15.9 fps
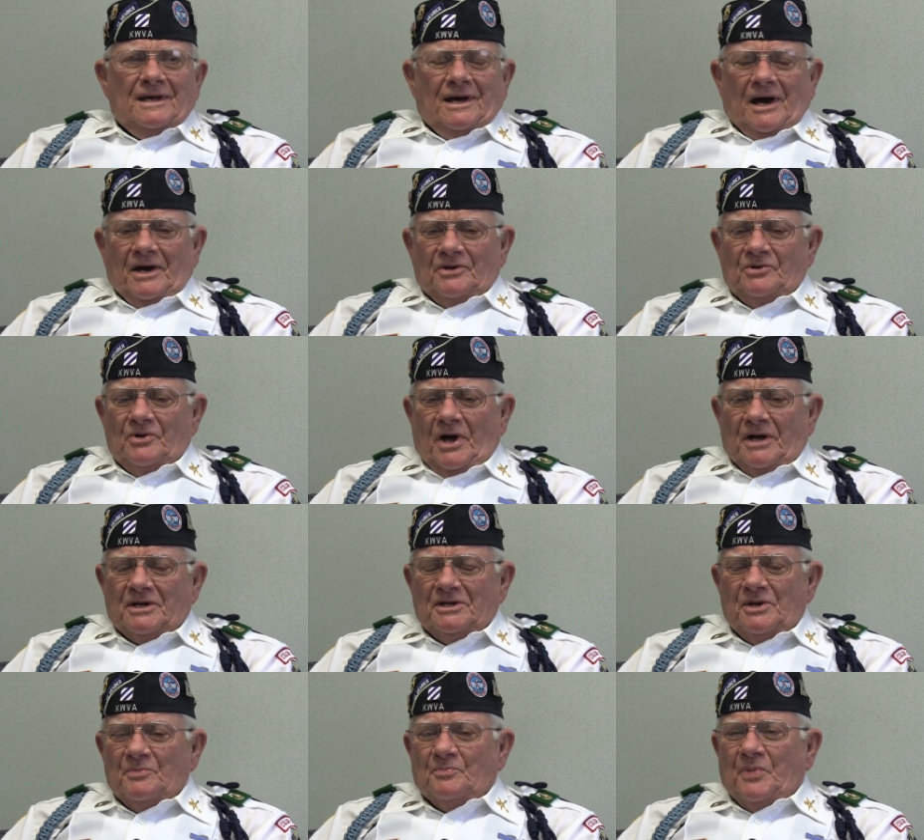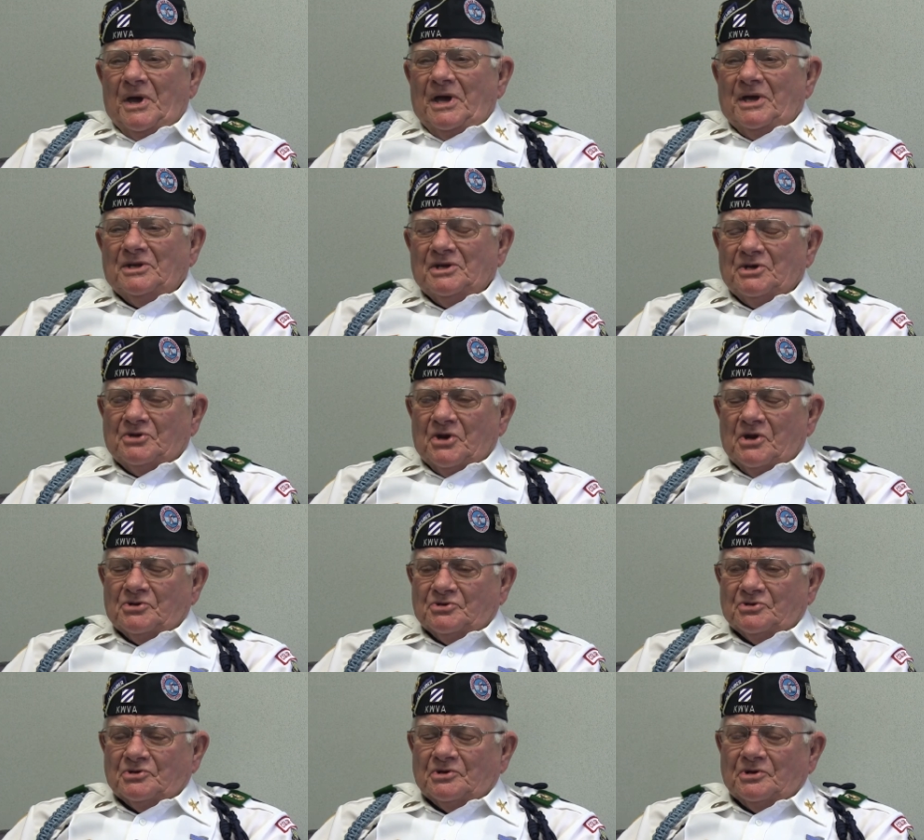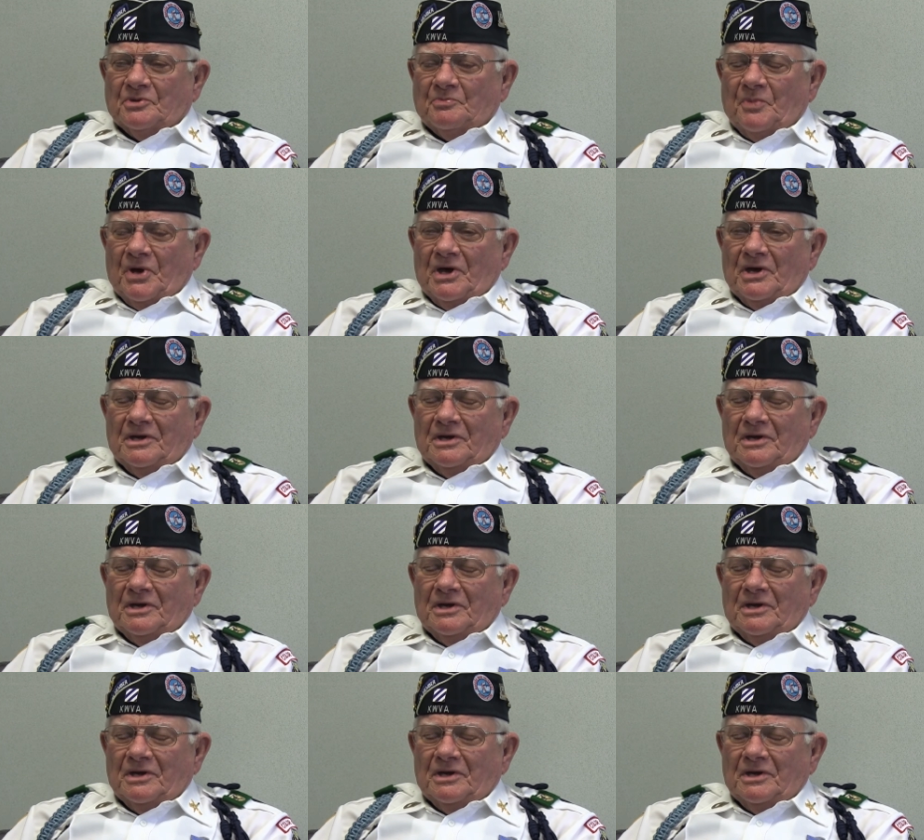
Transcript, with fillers: I, I, didn't pay any attention to pay.